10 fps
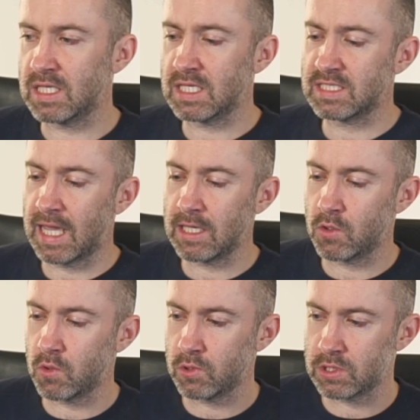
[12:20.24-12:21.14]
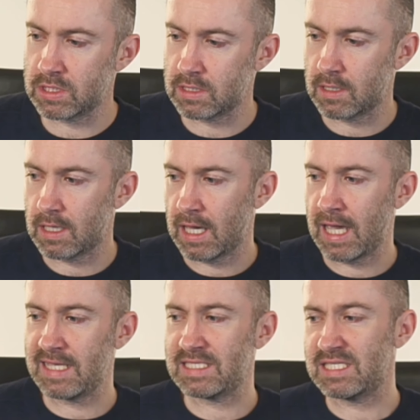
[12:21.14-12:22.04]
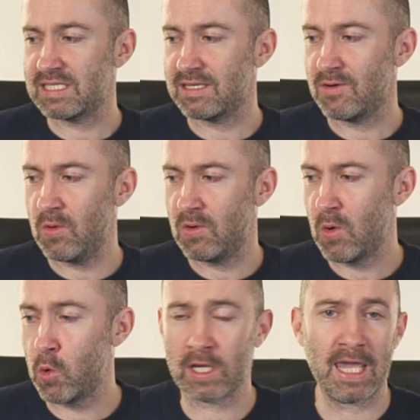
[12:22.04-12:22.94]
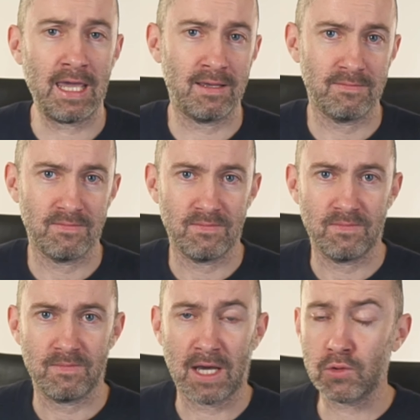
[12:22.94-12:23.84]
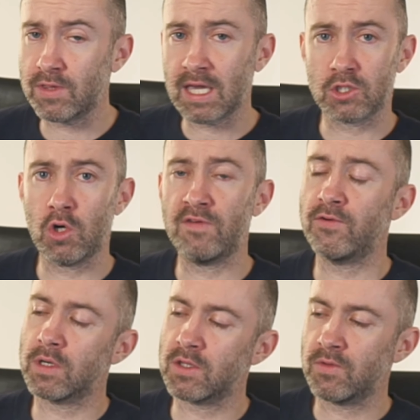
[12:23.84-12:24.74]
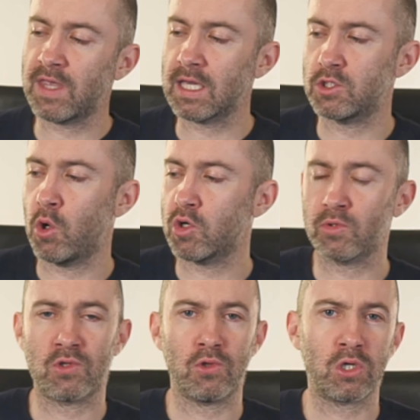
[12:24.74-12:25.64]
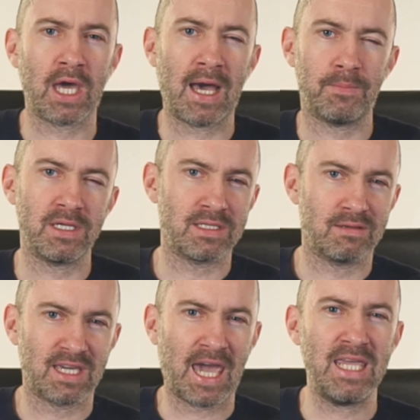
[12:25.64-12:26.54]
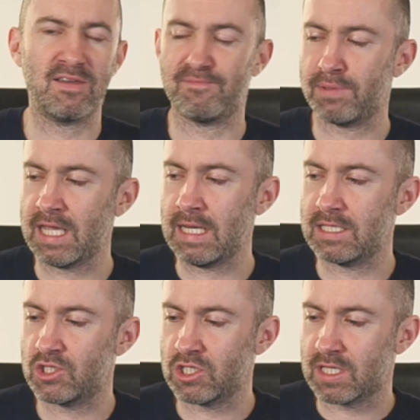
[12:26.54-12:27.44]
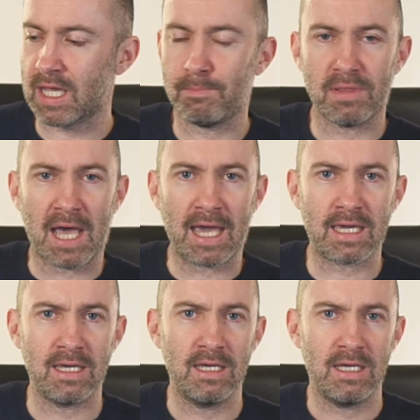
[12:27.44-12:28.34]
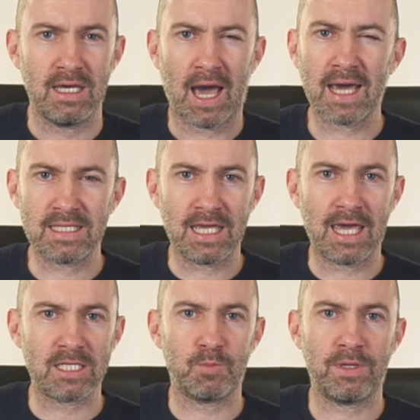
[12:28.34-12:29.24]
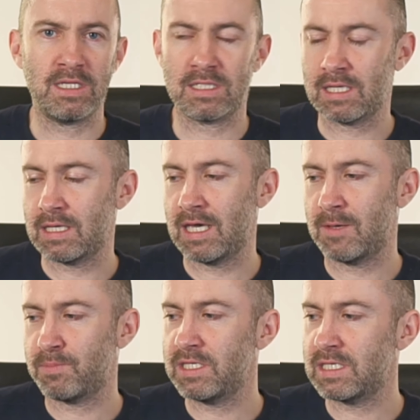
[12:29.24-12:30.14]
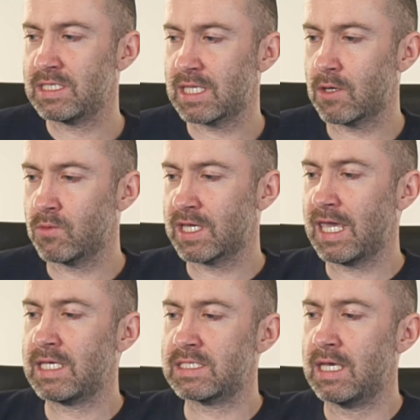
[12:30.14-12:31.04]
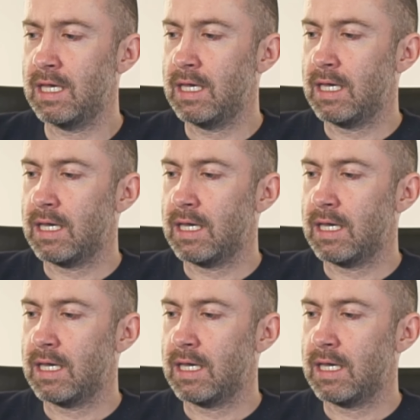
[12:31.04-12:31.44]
as the design goes, it's okay. I don't think it's awful, I don't think it's horrible to look at, but it's kind of plain. It's just like a black ITX PC style case,